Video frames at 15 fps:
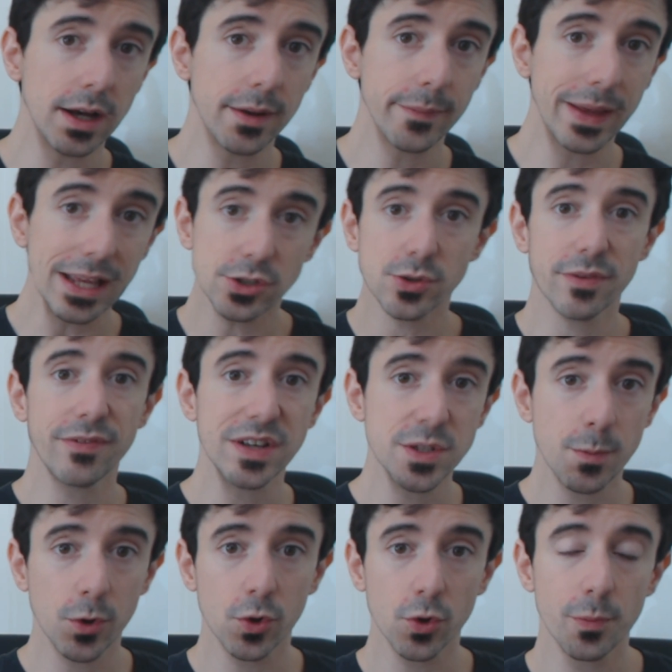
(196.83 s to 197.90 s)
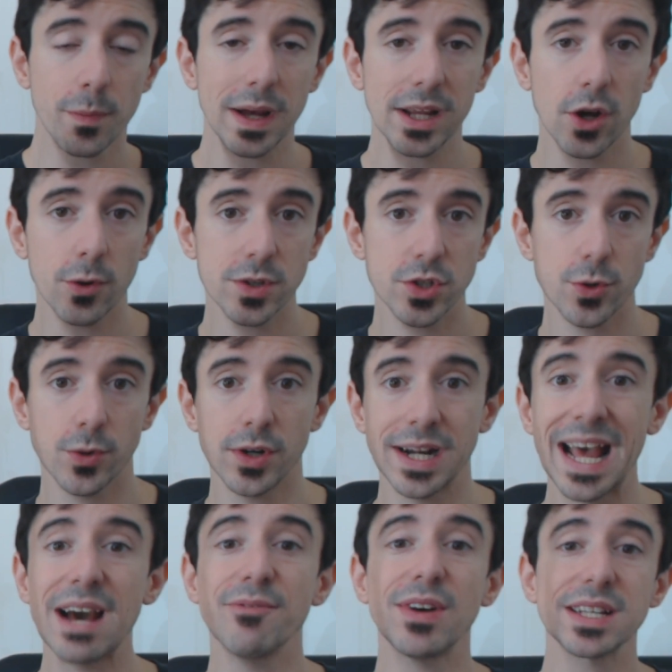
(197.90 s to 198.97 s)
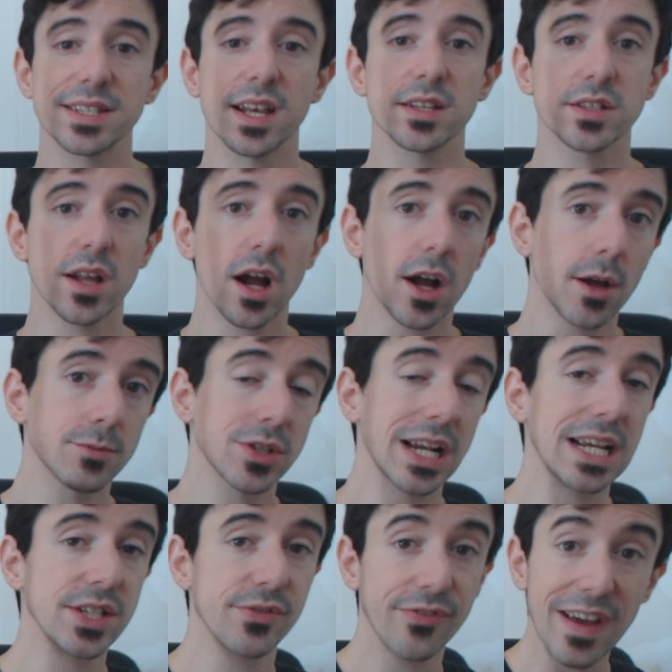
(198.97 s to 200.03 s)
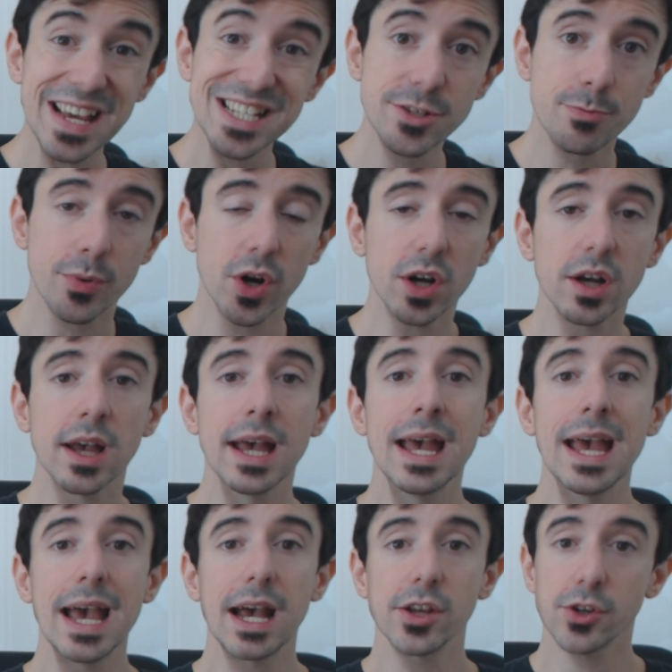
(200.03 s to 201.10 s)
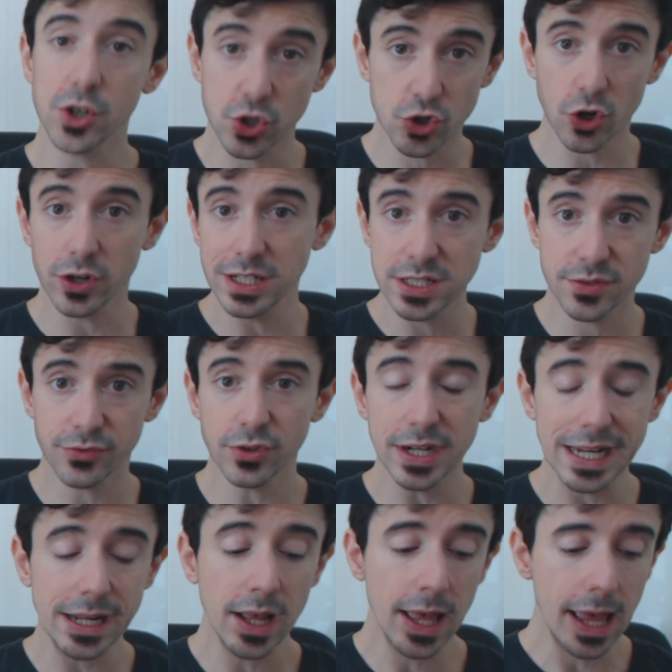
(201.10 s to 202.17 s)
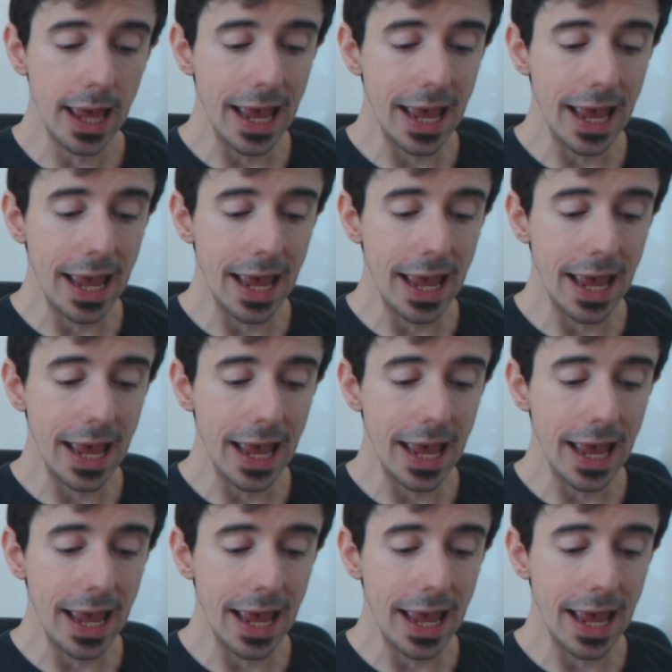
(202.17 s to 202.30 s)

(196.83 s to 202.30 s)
get to the Facebook group by going to hernanvazquez.com/Facebook, and you can join. It's free.